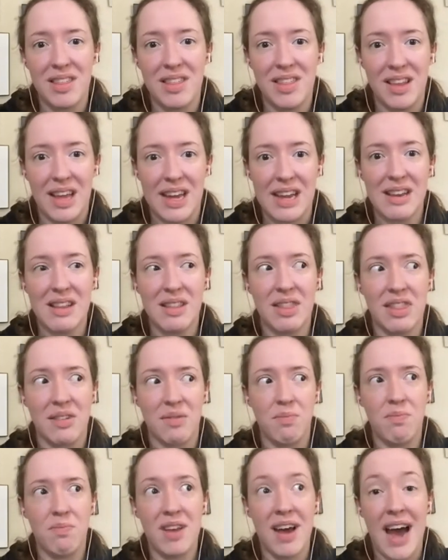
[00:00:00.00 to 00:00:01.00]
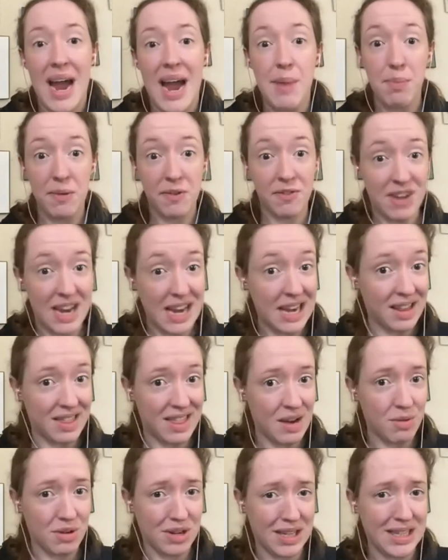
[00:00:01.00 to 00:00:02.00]
like the type of data
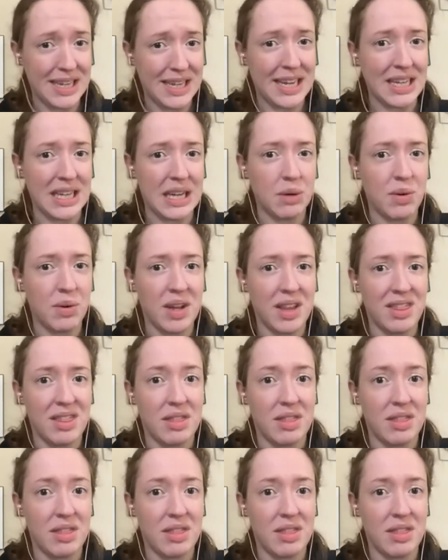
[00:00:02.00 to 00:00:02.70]
that we're dealing with.